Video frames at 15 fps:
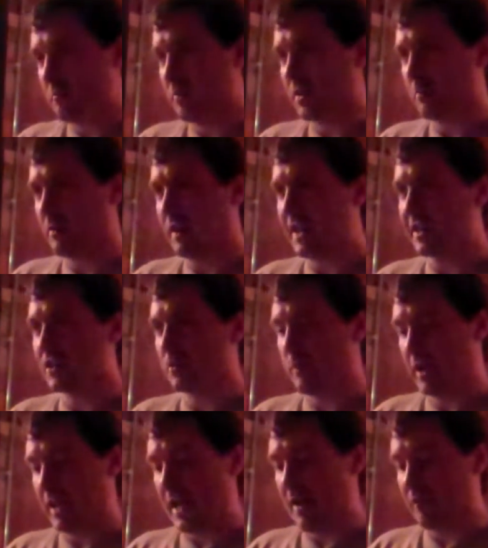But the plates on
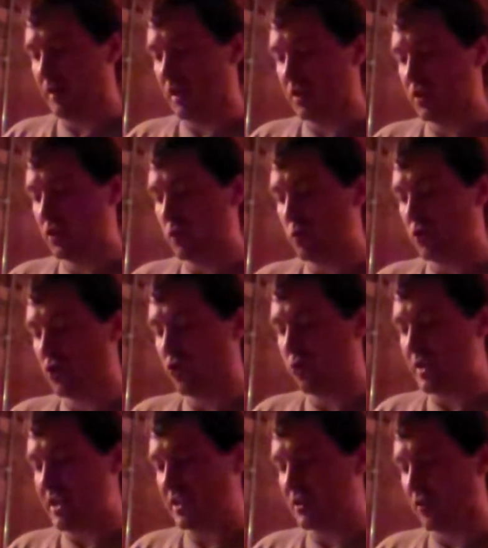my Kevlar suit
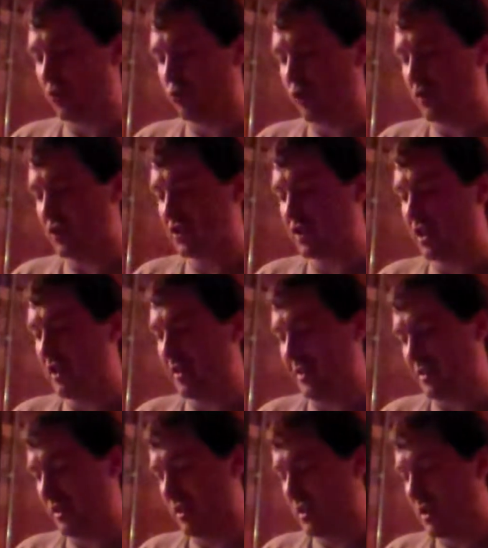creaked and the runt
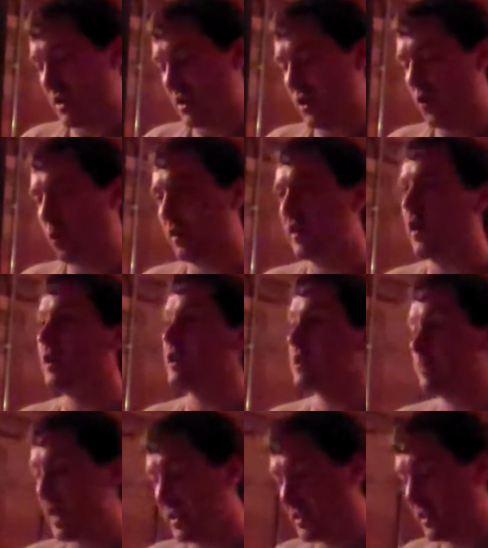turned. With
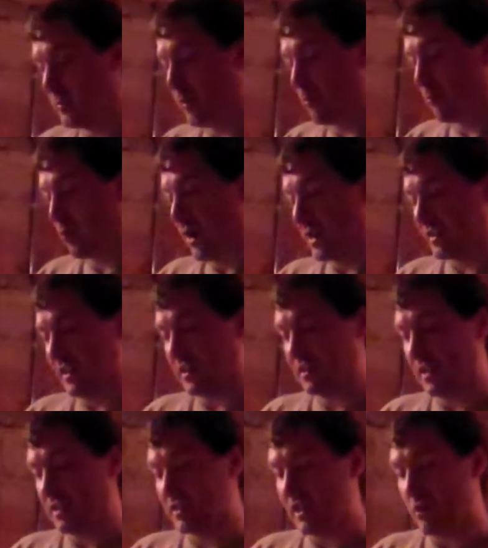unexpected but practiced
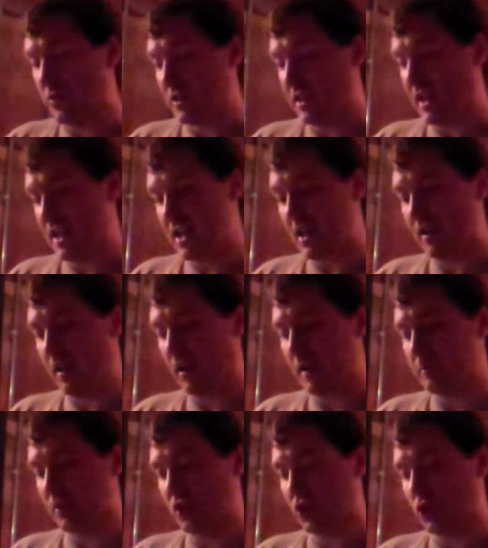dexterity, he
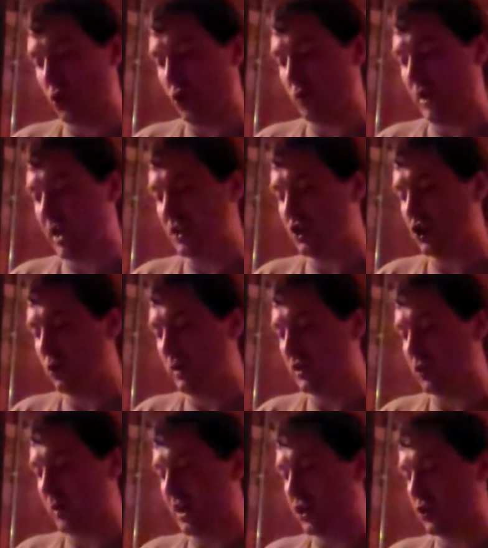unclipped a short-range
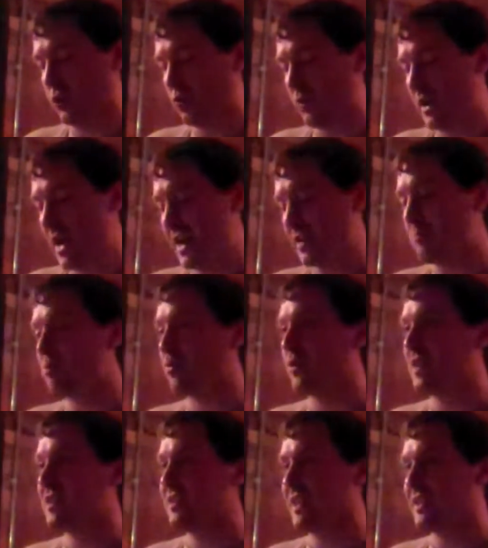unidirectional grenade and
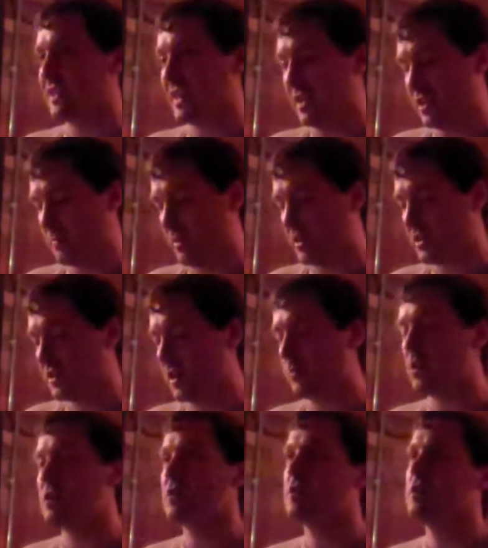pressed it against my
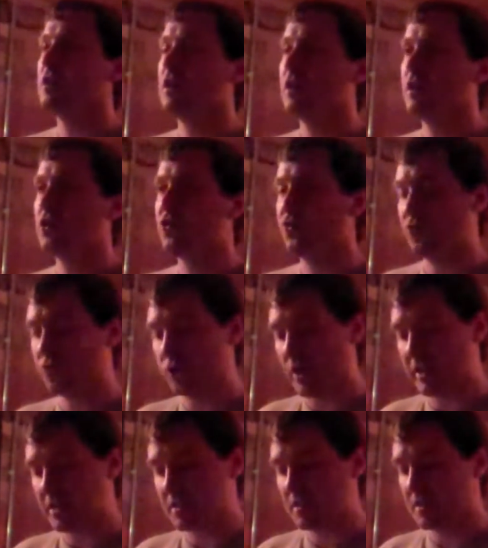stomach.
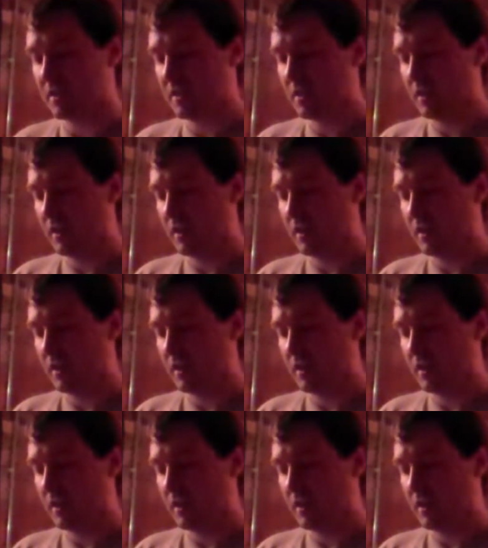Christ.